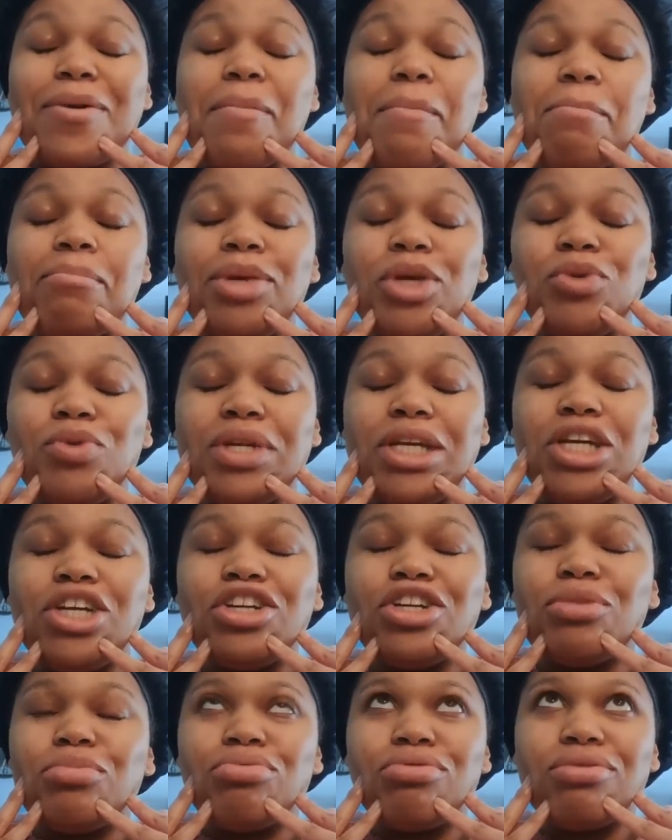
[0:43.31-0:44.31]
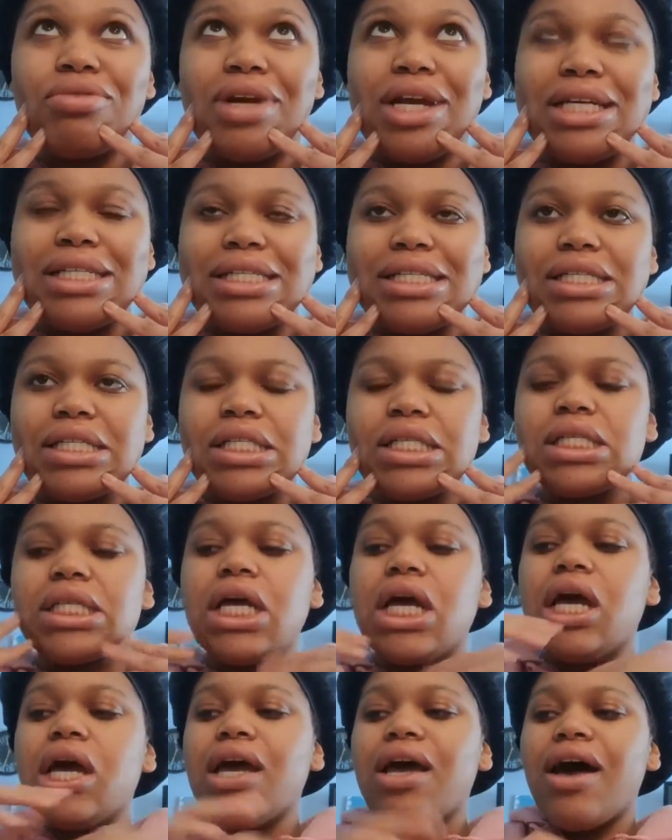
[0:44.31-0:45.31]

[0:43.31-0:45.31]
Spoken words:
her beauty, her presence.